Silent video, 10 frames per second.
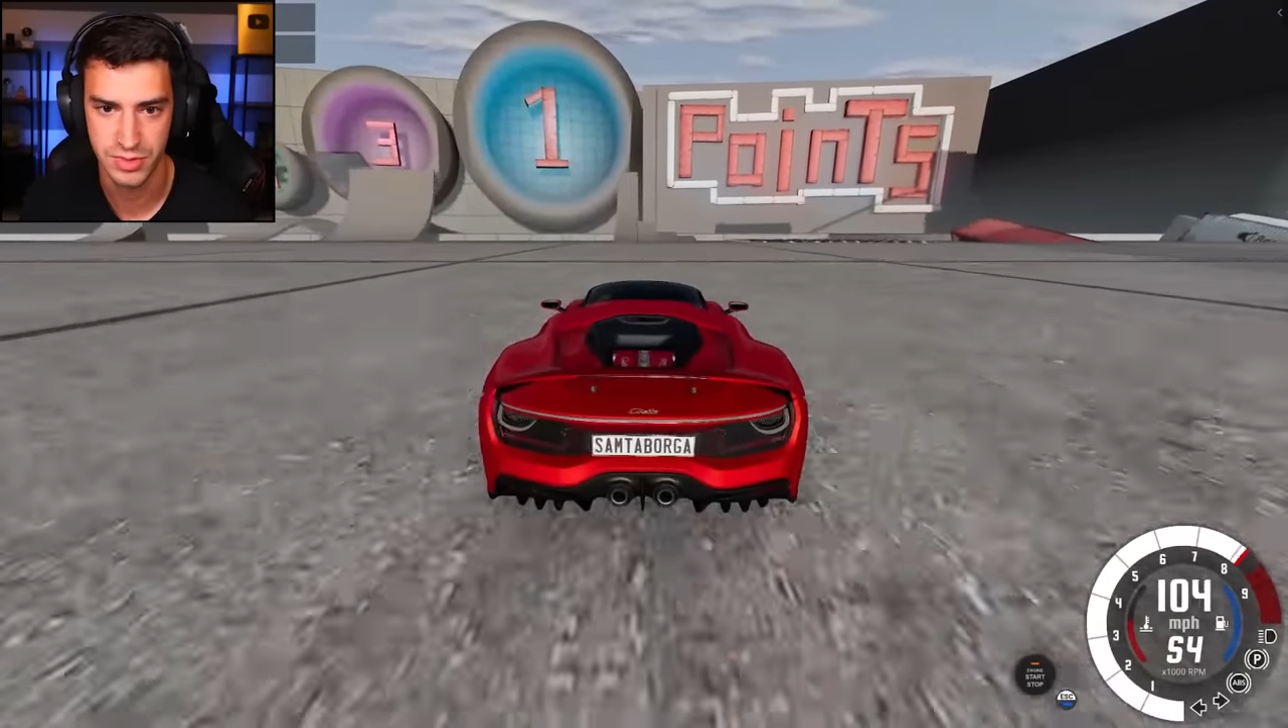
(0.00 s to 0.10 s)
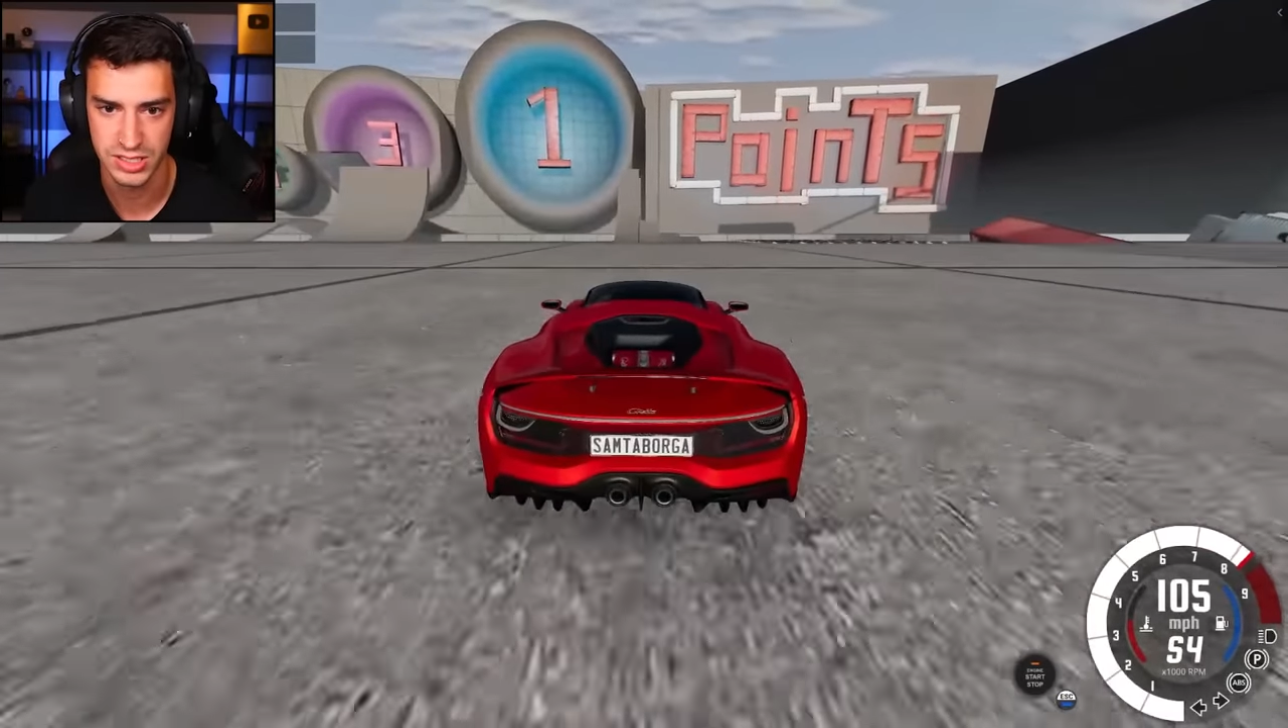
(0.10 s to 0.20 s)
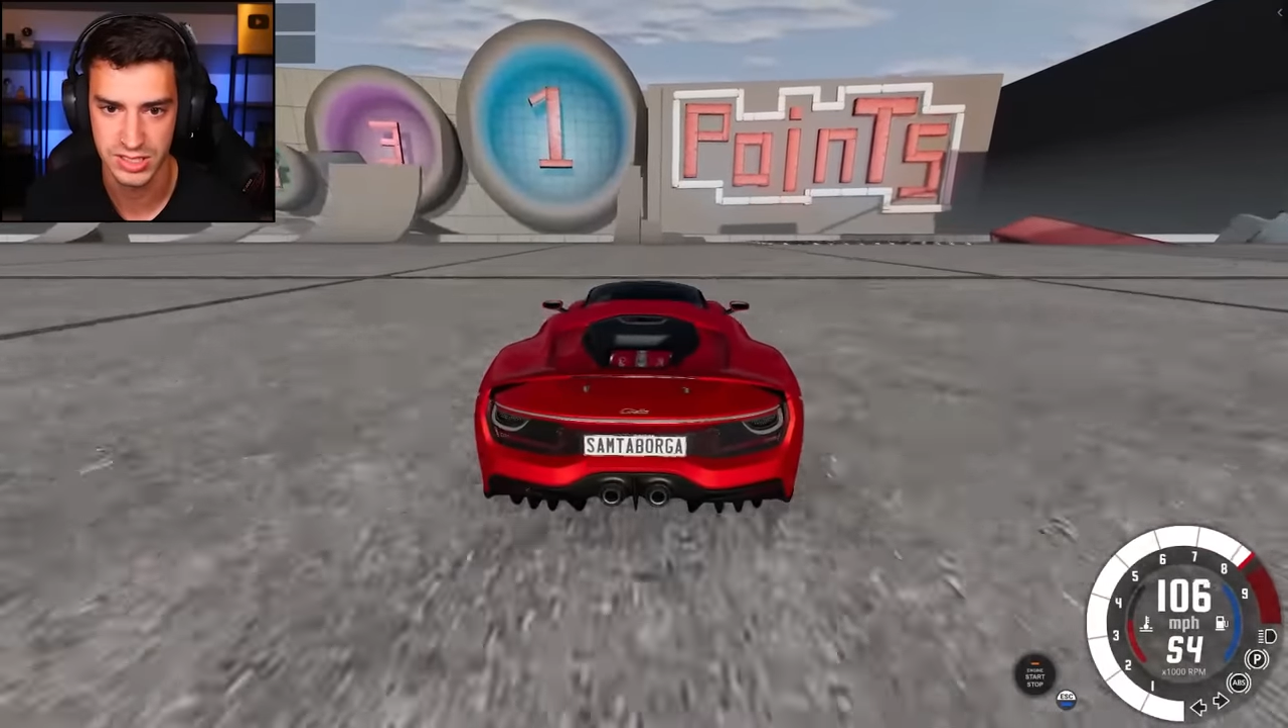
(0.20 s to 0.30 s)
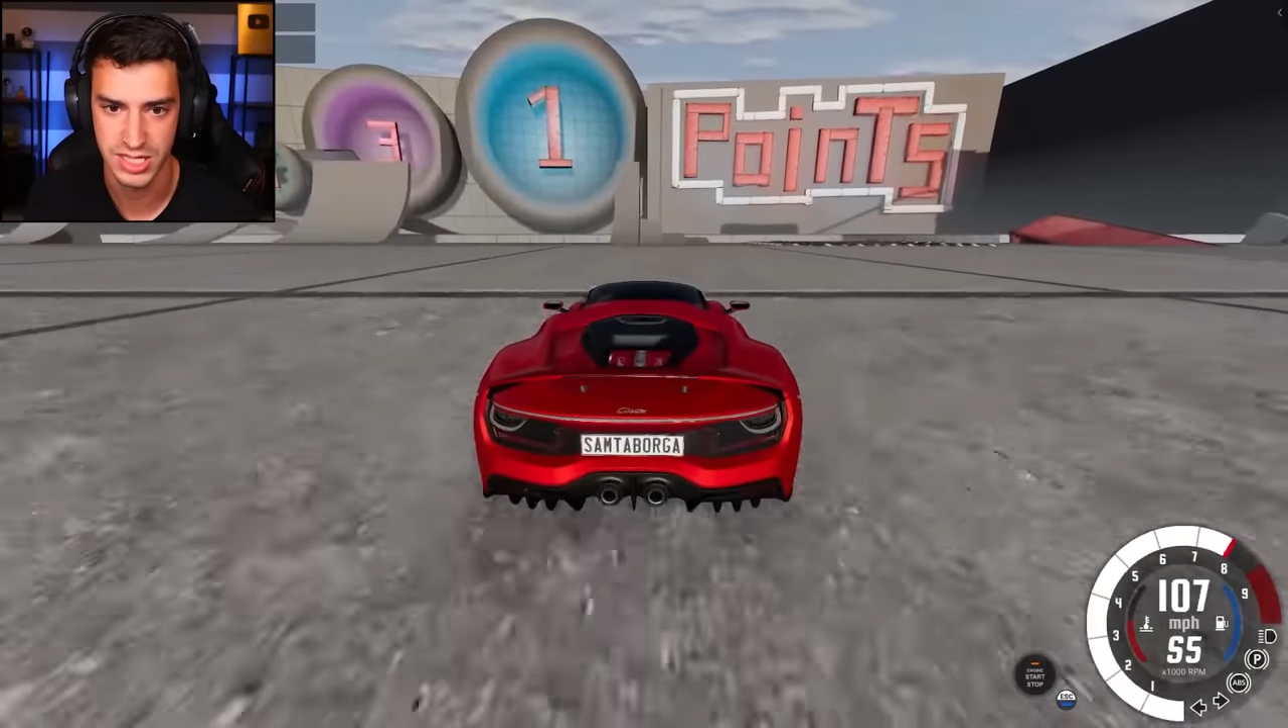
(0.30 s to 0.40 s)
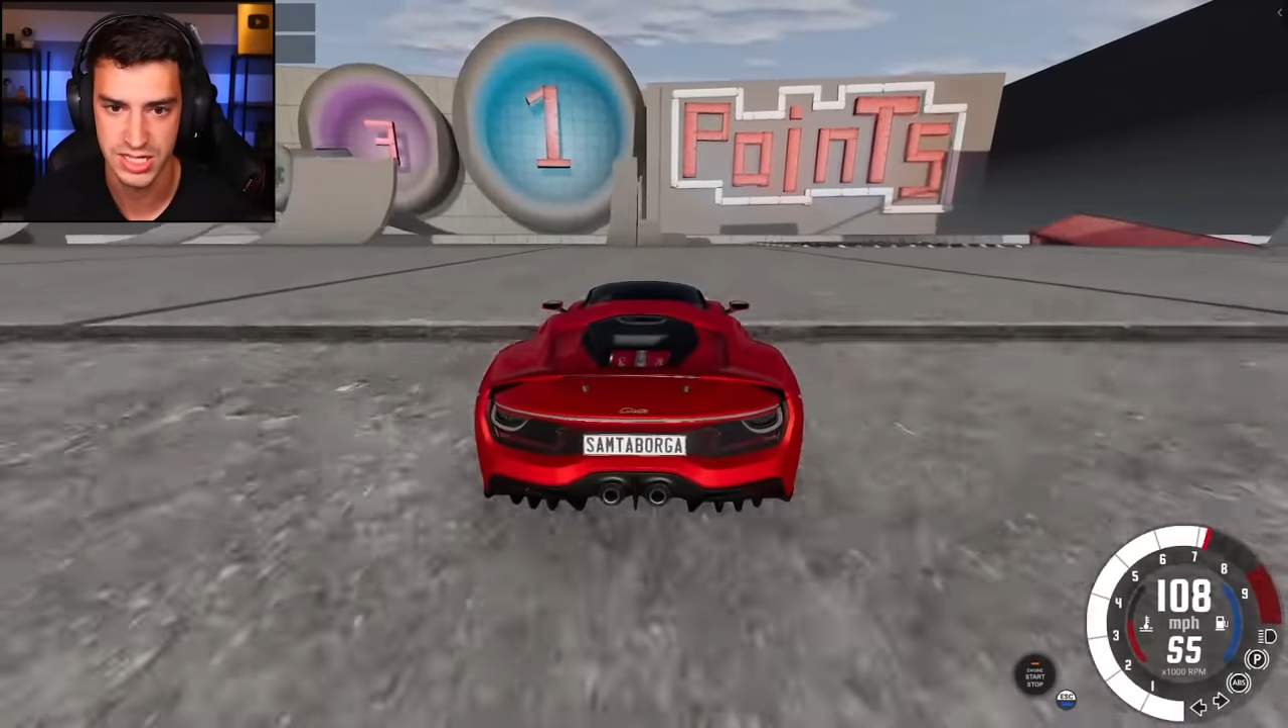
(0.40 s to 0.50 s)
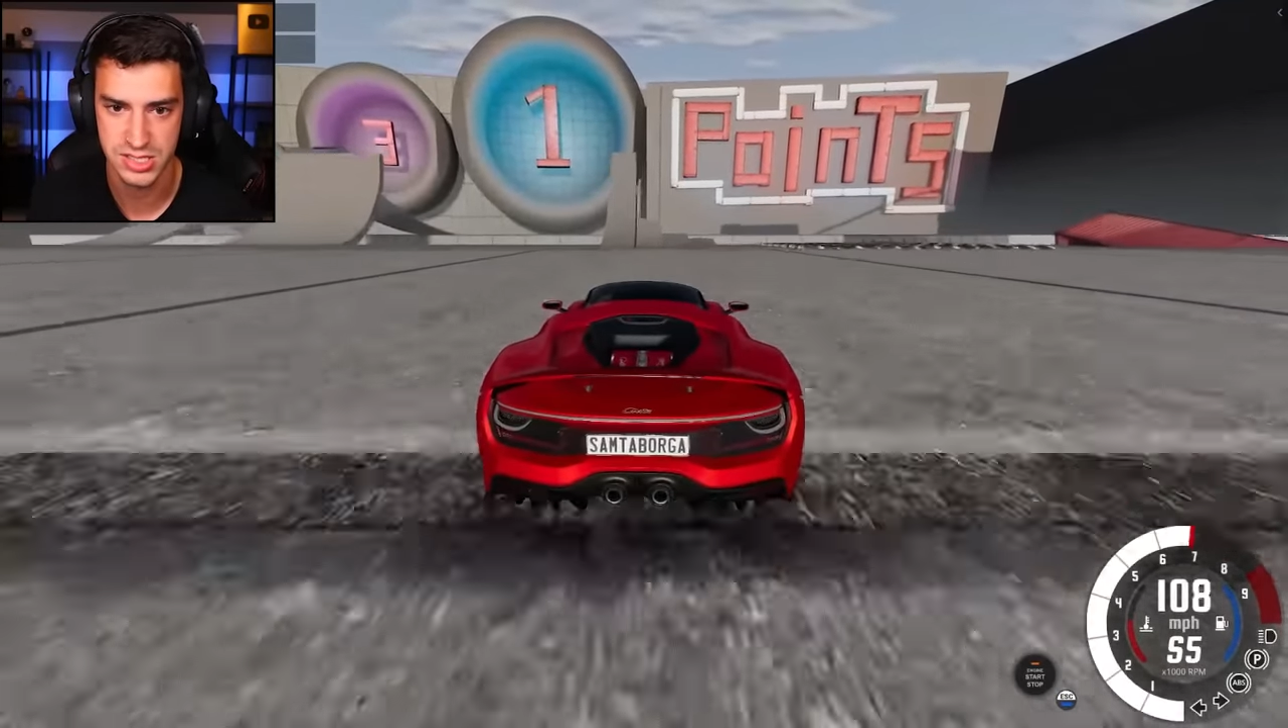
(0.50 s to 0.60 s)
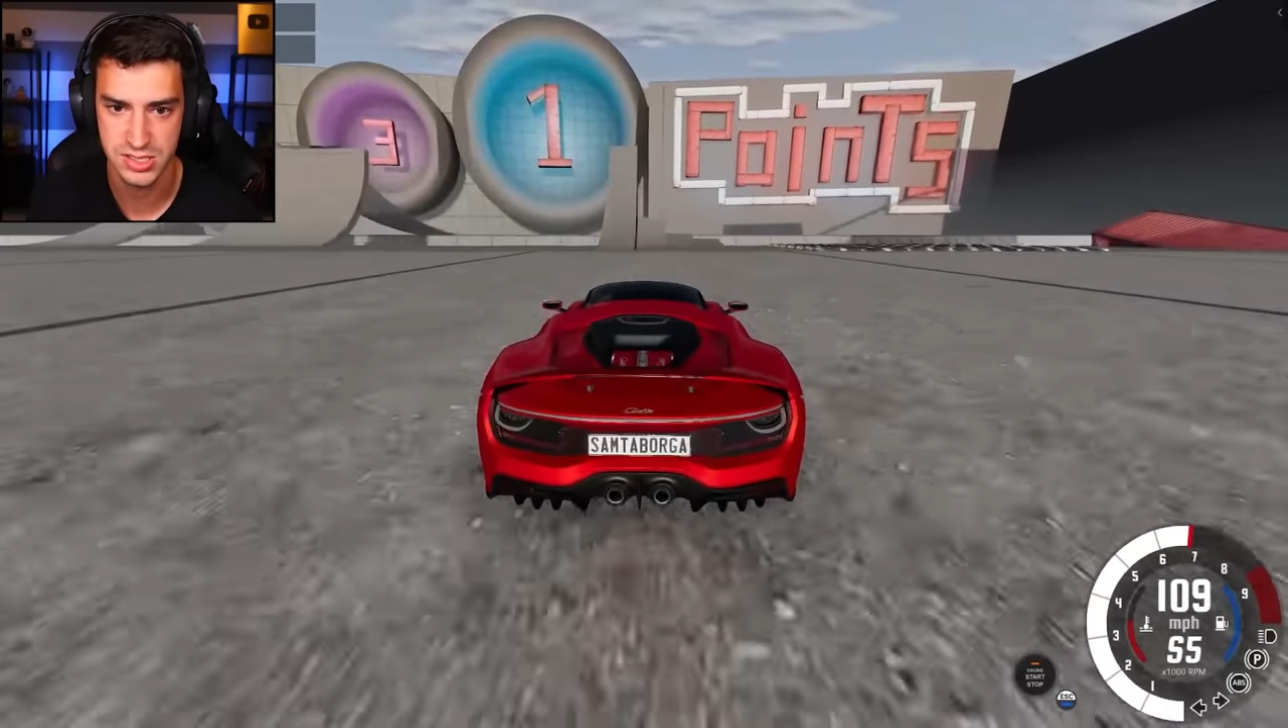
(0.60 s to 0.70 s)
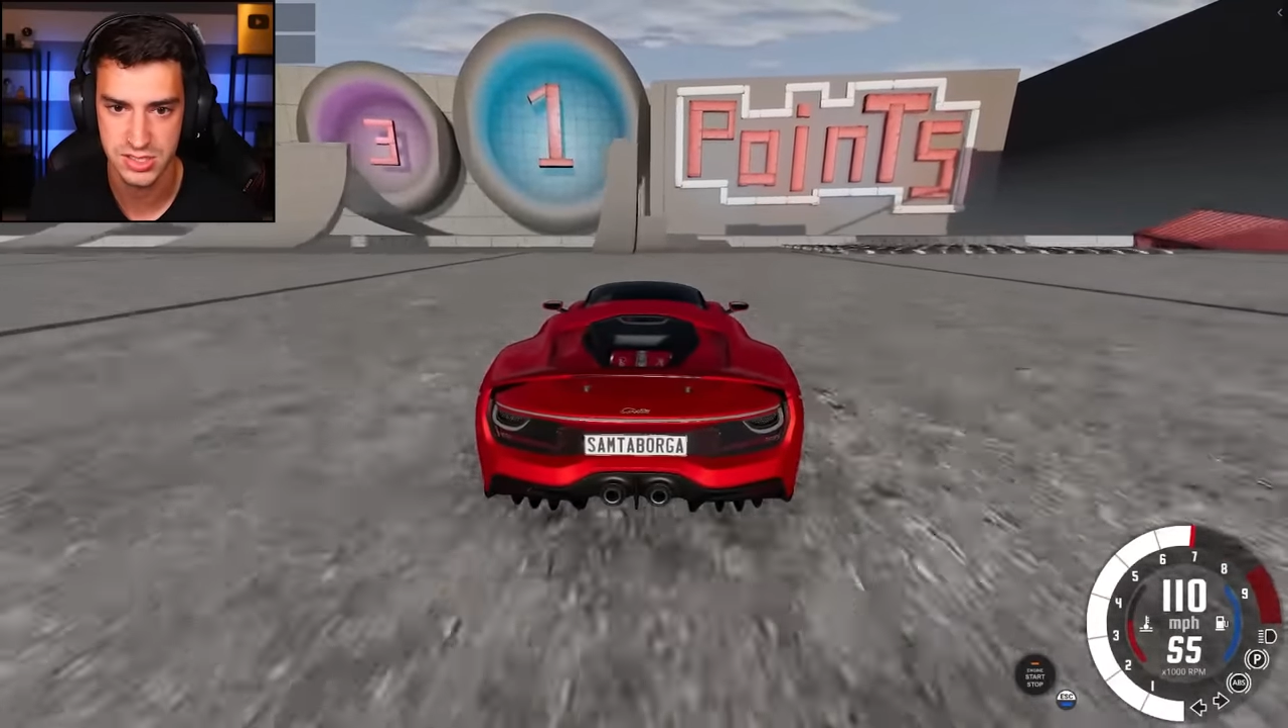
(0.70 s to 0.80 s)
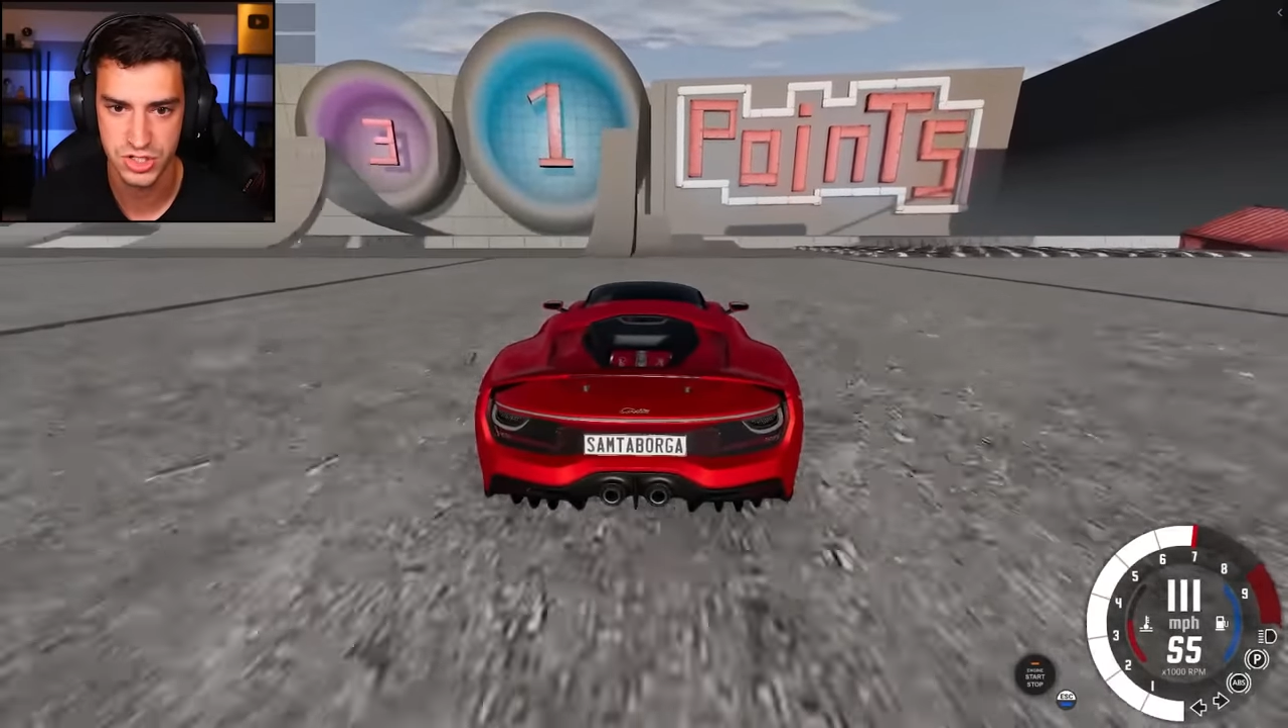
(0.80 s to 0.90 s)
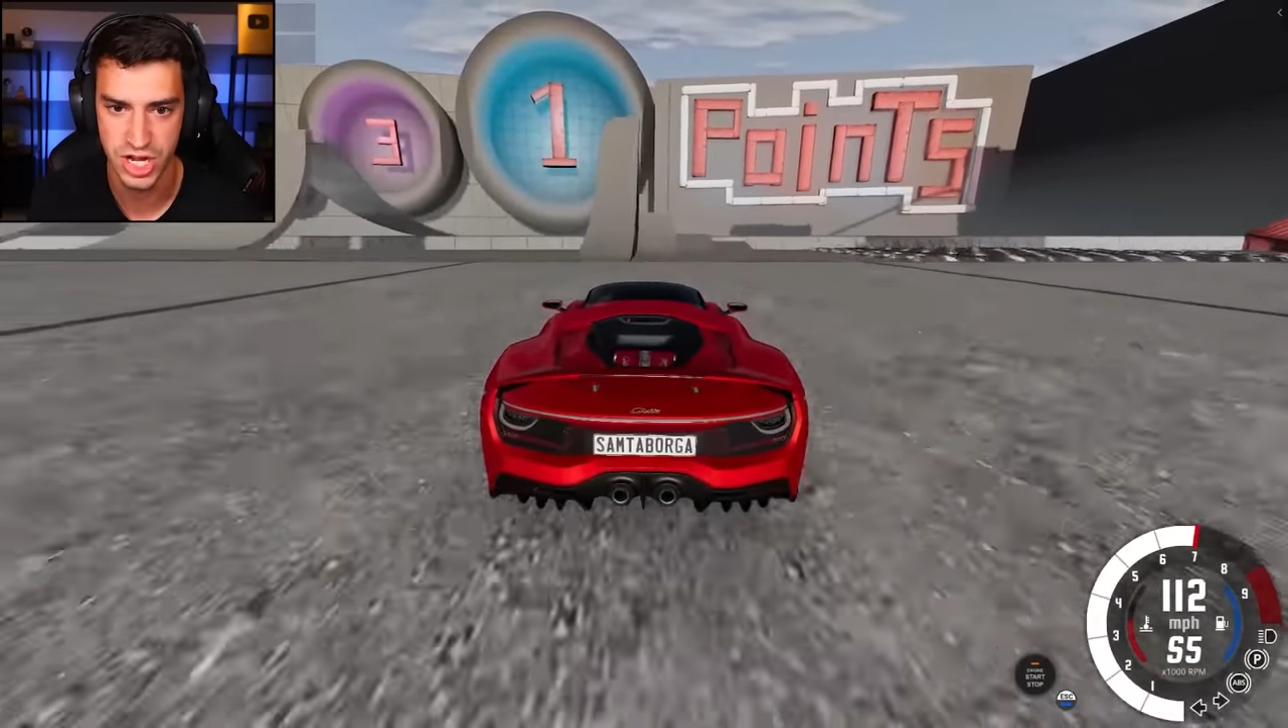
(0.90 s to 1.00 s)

Like this,